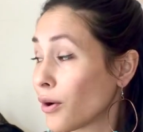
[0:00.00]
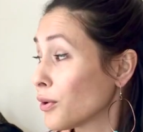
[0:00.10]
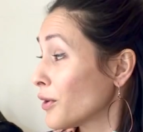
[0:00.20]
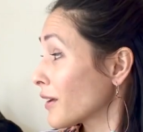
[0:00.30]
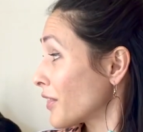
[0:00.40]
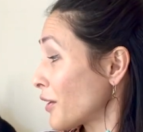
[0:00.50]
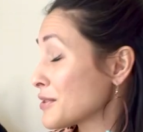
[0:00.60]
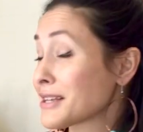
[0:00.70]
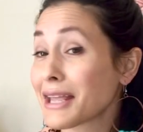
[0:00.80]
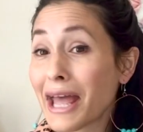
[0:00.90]
Oh, look,
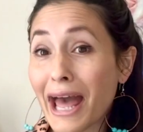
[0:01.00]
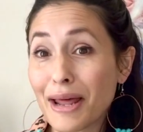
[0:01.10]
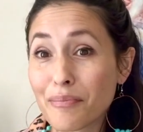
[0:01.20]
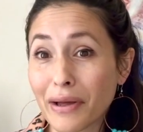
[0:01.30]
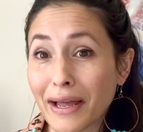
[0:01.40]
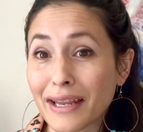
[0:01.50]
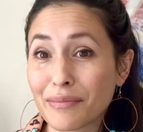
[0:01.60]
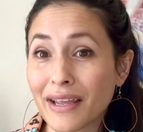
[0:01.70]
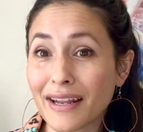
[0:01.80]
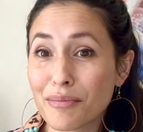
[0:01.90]
there's a cat behind
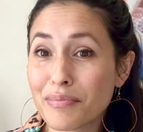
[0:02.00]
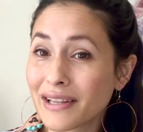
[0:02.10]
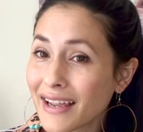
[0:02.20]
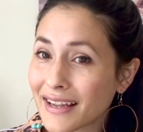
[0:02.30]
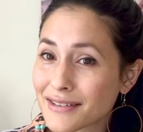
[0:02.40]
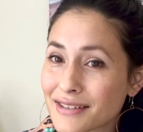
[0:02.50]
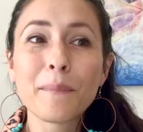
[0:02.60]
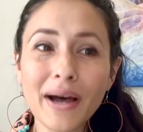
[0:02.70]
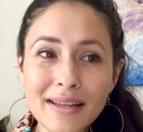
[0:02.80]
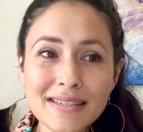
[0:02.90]
me and a plant.
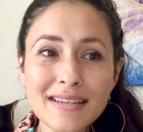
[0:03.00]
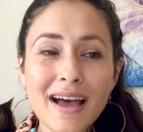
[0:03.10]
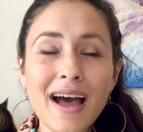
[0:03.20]
But